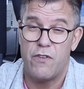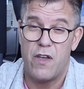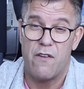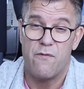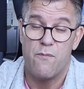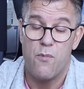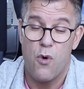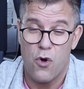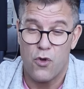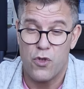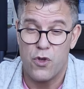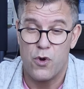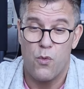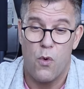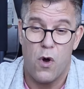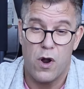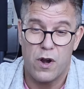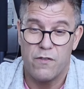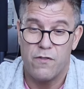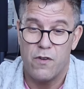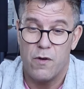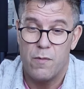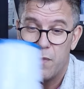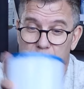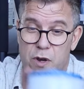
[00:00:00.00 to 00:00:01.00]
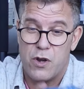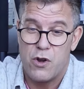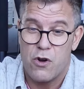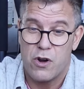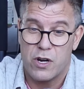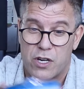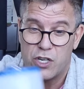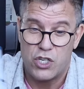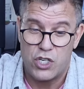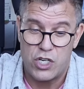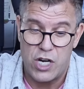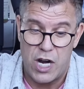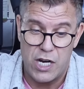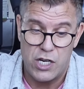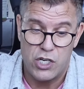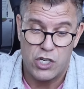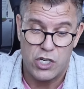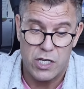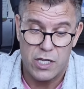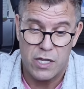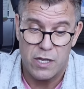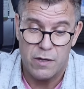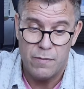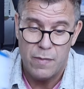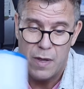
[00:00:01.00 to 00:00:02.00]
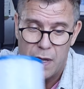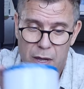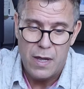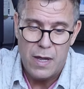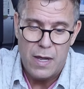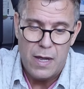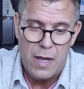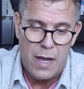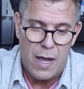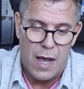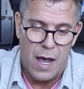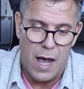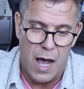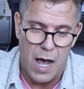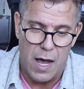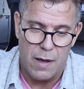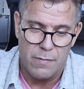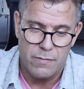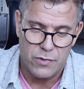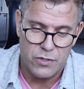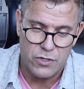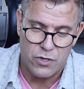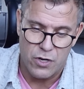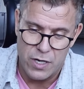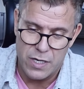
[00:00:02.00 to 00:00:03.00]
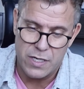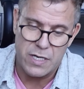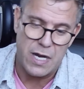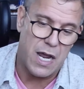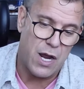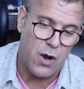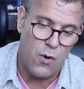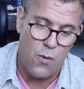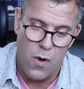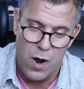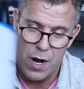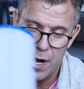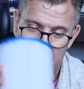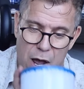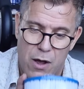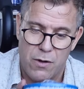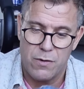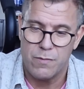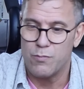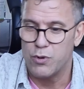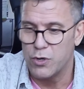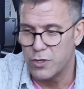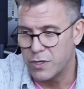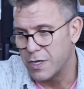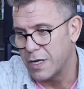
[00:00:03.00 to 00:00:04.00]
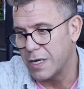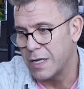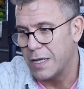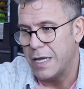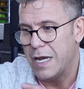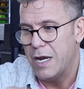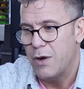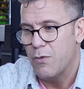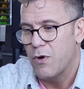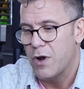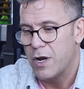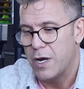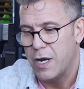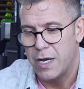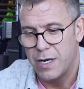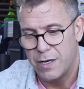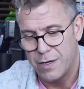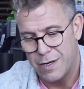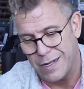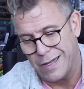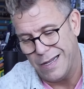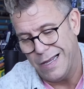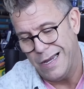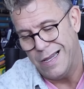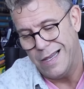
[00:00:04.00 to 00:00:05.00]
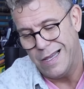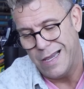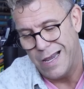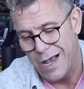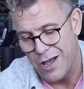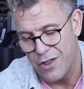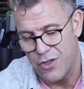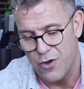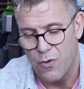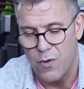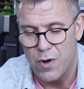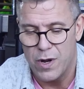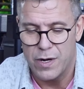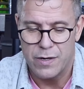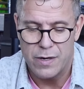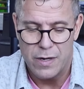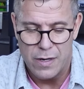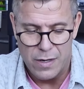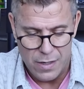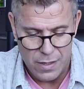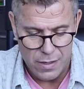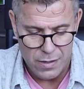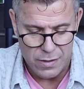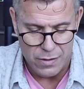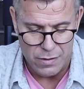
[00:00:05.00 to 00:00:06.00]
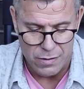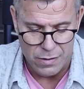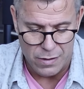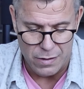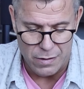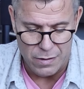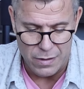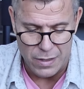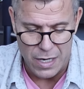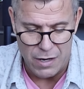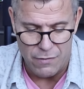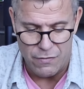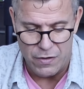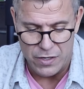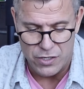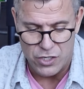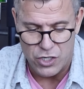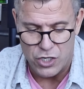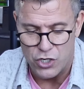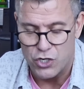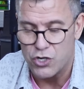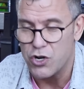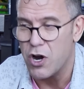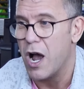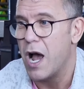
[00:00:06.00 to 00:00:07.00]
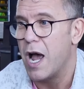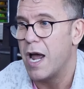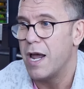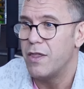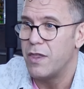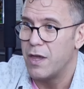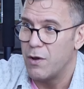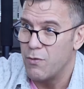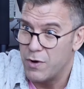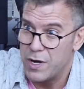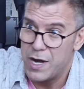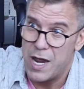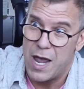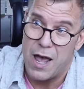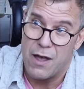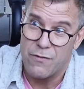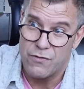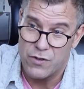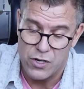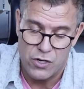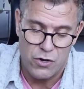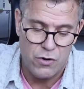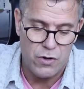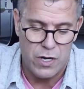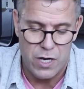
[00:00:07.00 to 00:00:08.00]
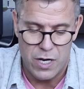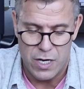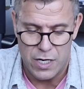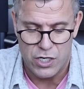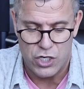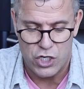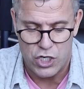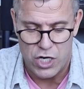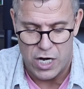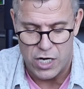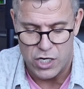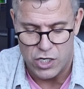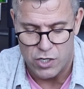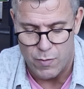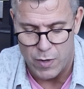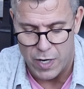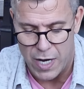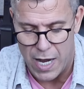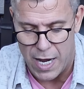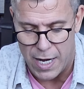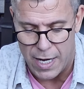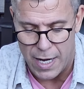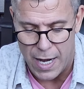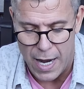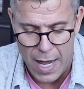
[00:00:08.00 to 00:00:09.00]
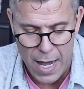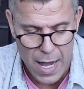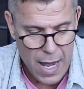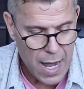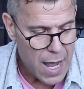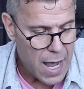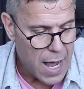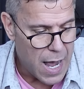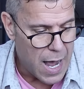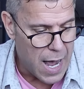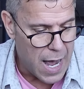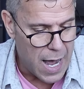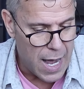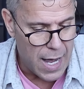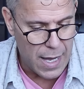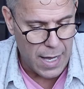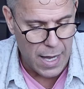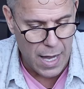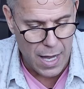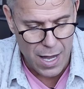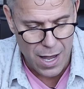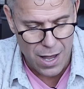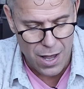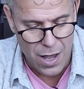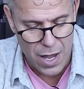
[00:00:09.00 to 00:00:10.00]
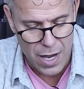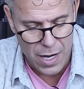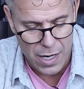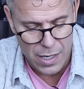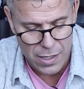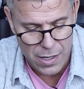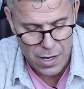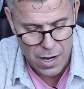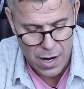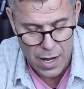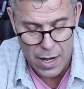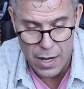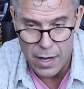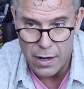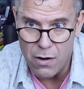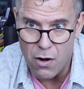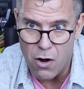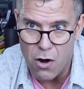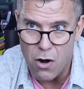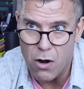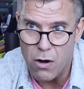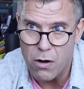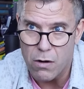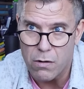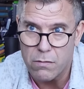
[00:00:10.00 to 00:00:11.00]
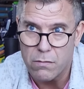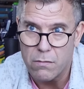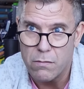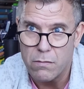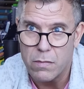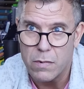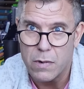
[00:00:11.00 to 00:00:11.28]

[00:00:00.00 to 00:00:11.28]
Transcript: if you have more than one of them and you're exchanging them. Um, so you take one out, put the clean one in, clean the other one, leave it to dry. Then when you have to do it, you exchange them again. Uh, in uh, our